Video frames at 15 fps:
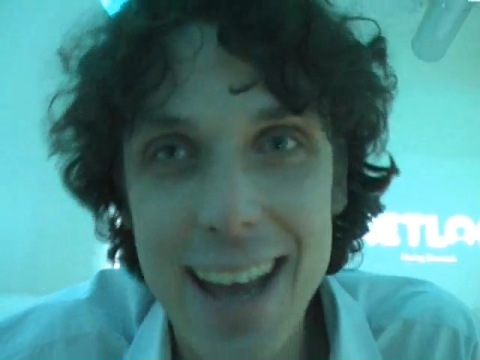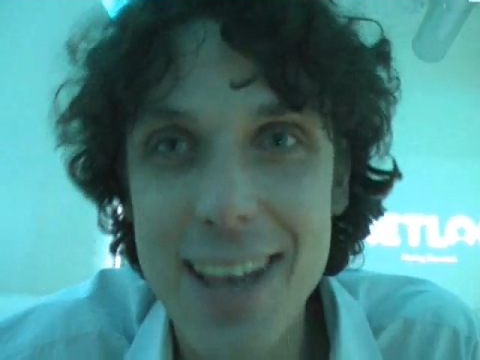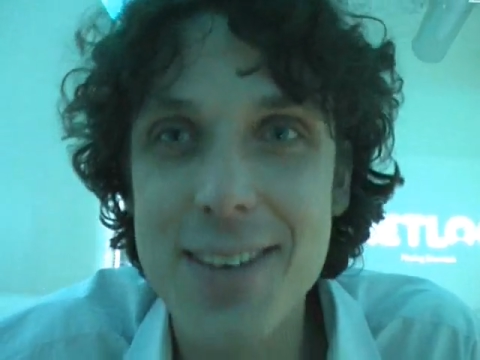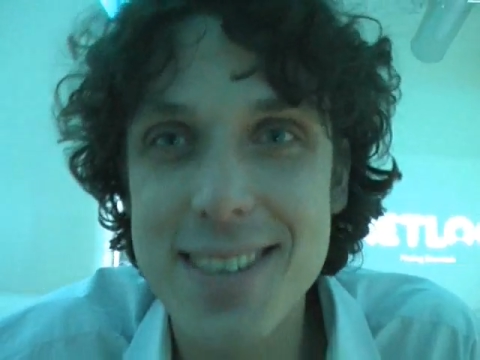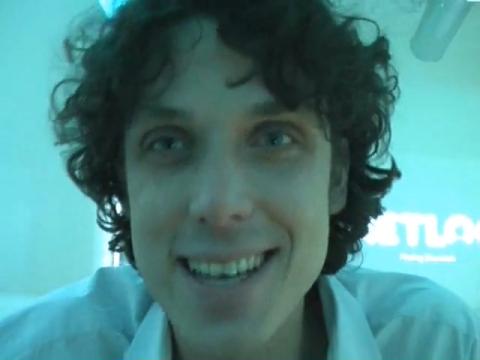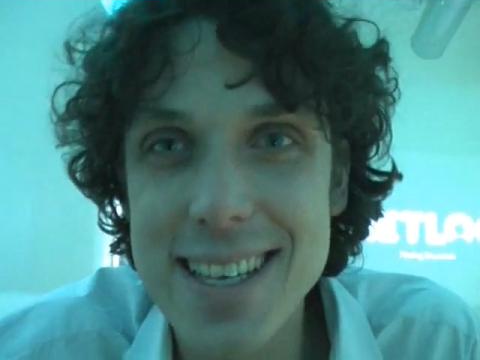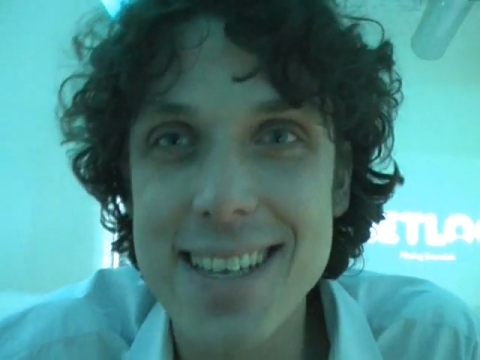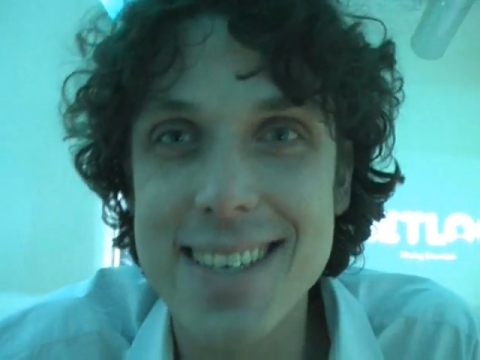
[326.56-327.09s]

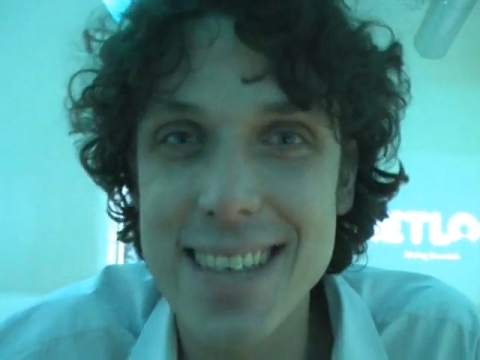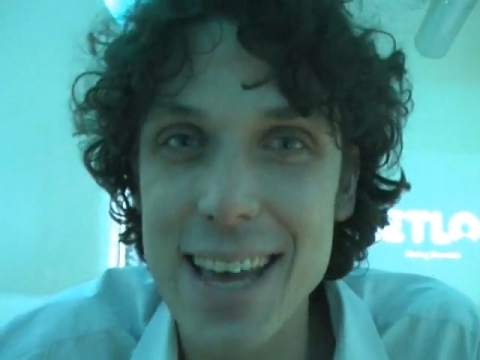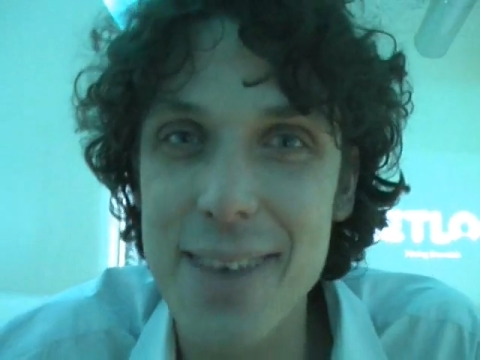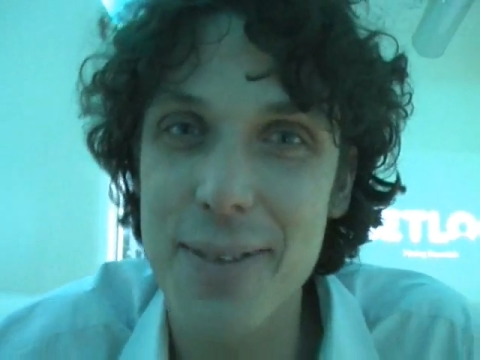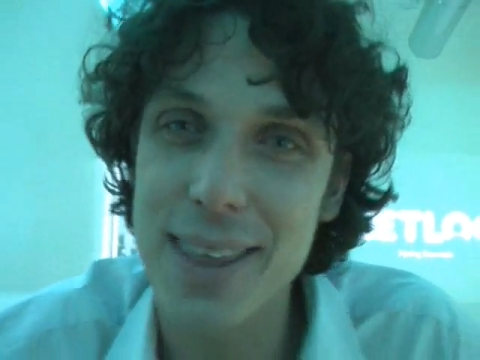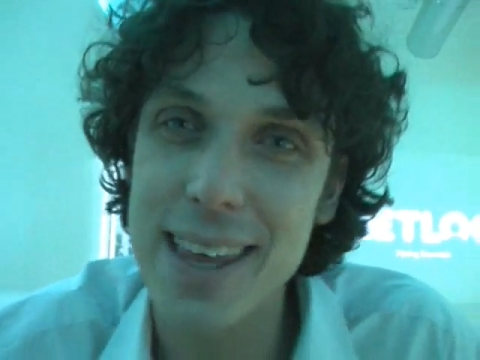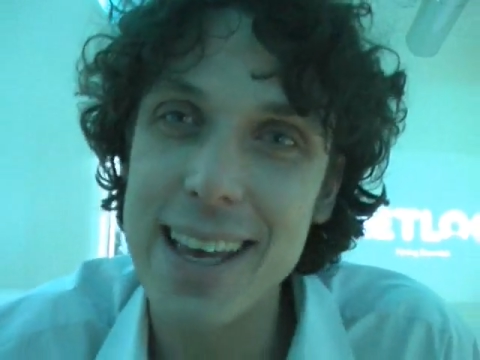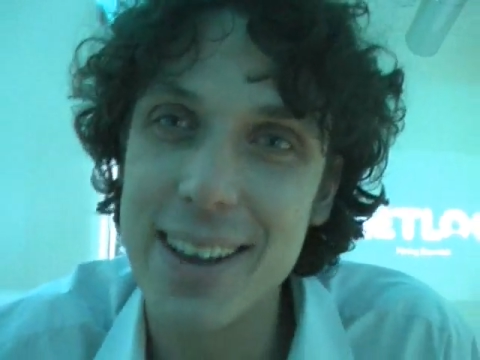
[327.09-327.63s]
You see the
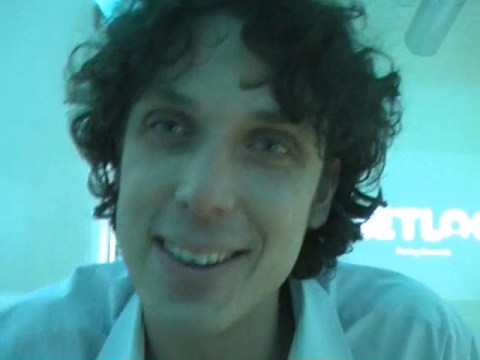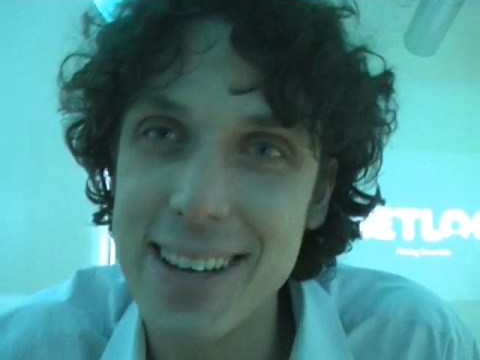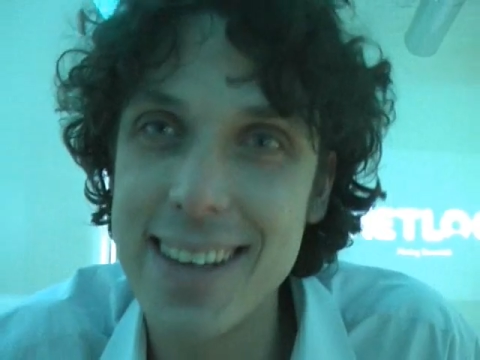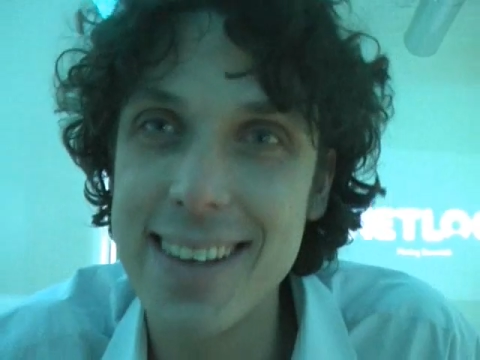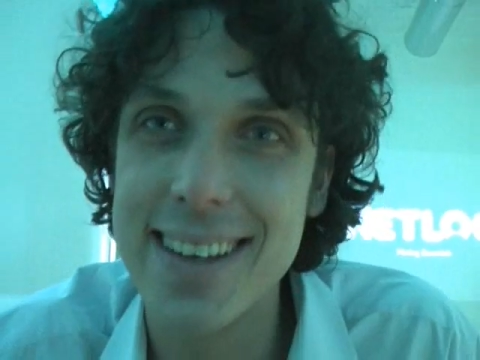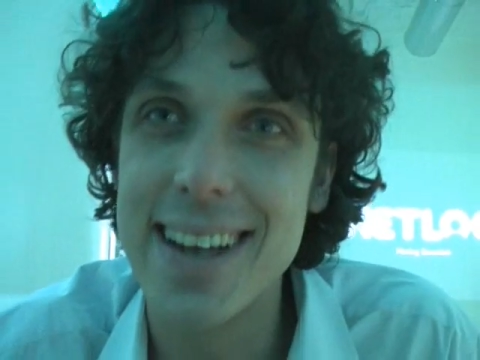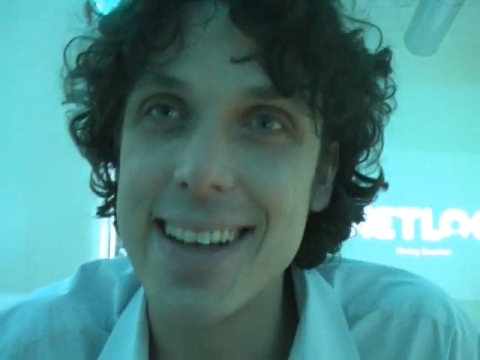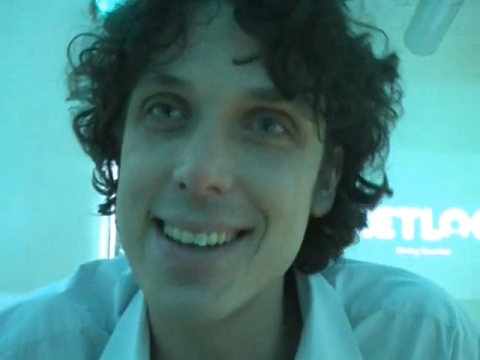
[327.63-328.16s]
same thing on the
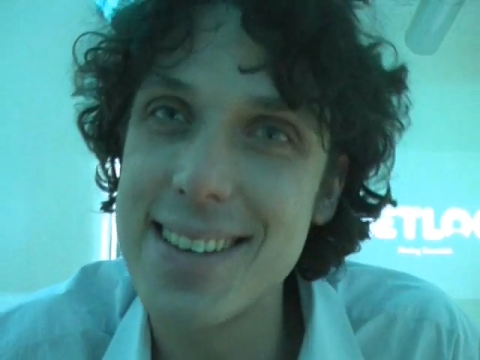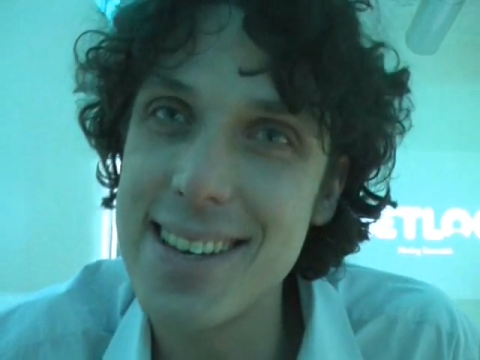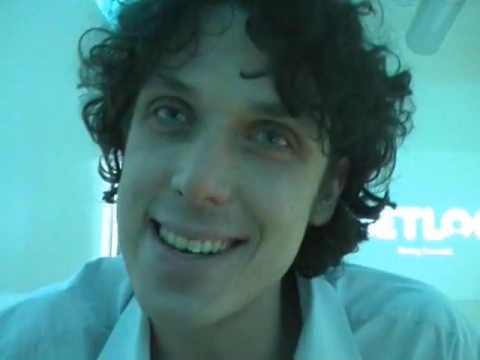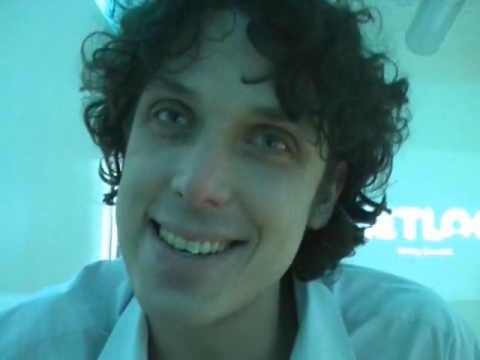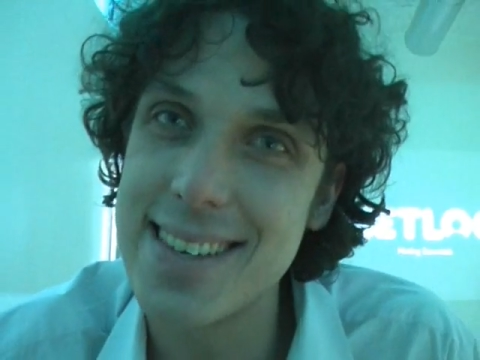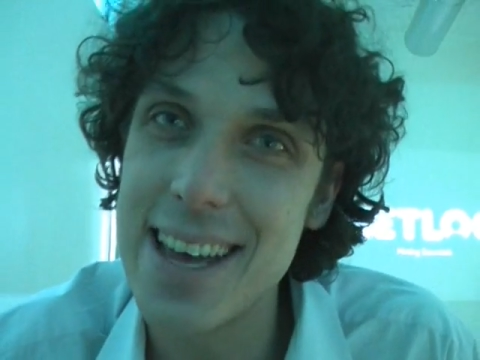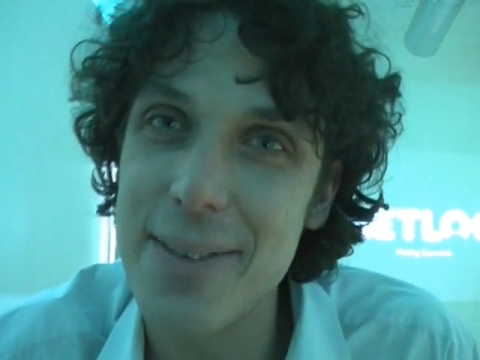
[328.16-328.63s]
internet. You see the